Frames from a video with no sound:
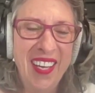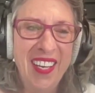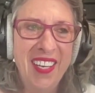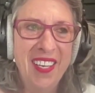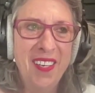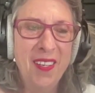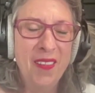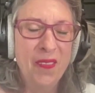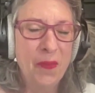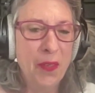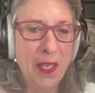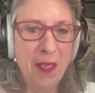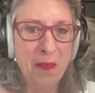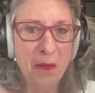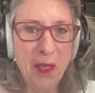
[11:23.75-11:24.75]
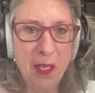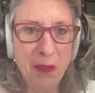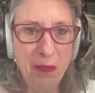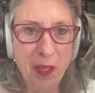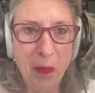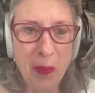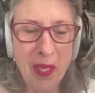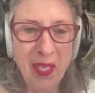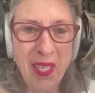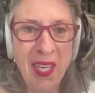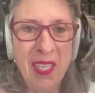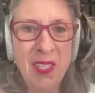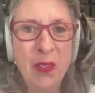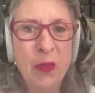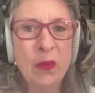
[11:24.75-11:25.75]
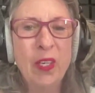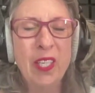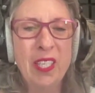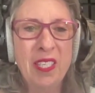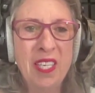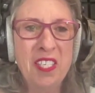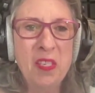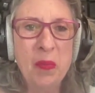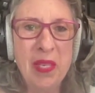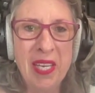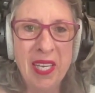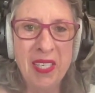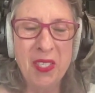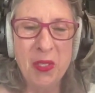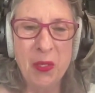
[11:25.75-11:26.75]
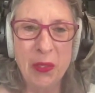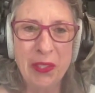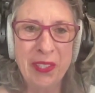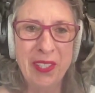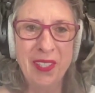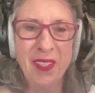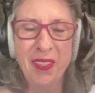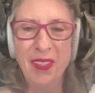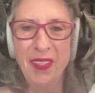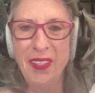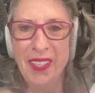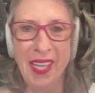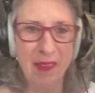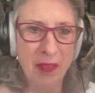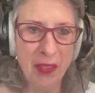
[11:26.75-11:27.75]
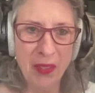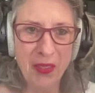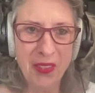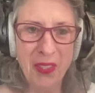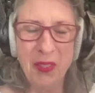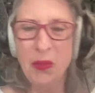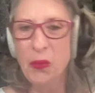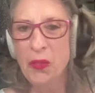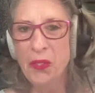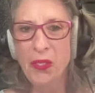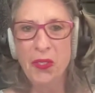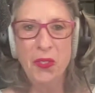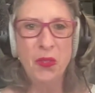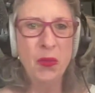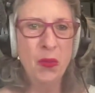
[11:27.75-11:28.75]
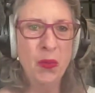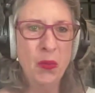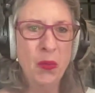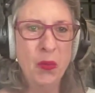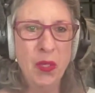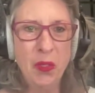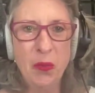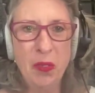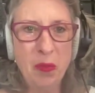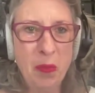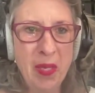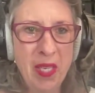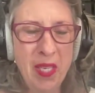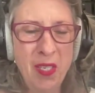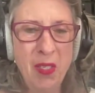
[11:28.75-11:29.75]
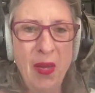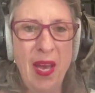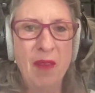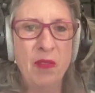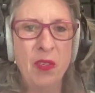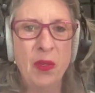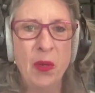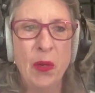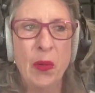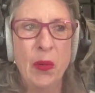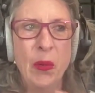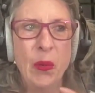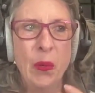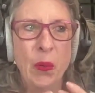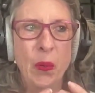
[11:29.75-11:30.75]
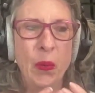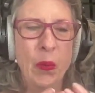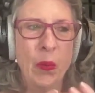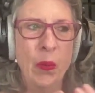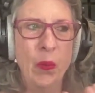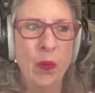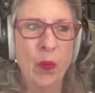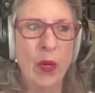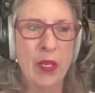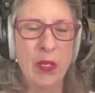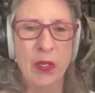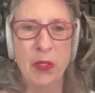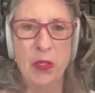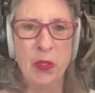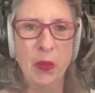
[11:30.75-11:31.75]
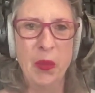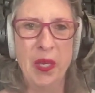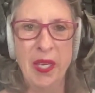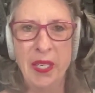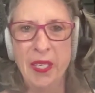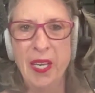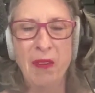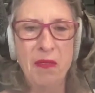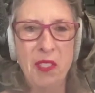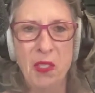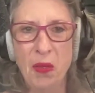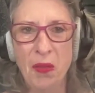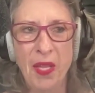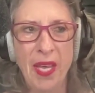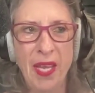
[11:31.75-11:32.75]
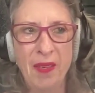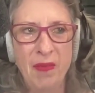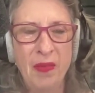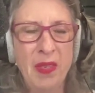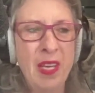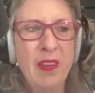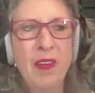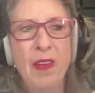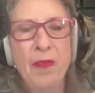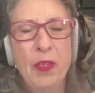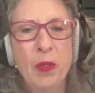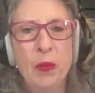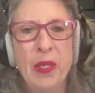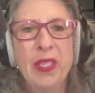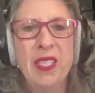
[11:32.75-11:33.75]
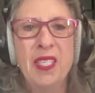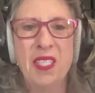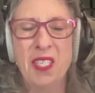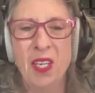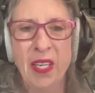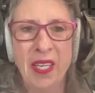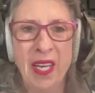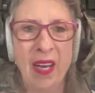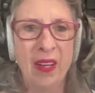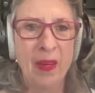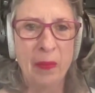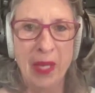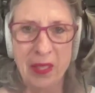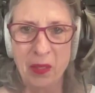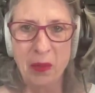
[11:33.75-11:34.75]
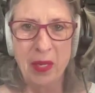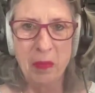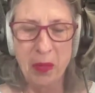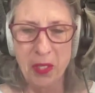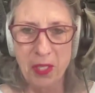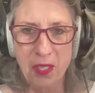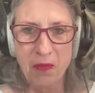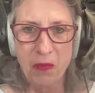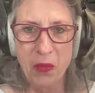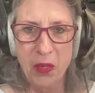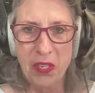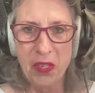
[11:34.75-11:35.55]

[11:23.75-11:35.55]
uh, far far from it. And you really need to be at a certain level in order to work with me. You have to know what you're doing enough so that if you're really starting out, I'm not the right person for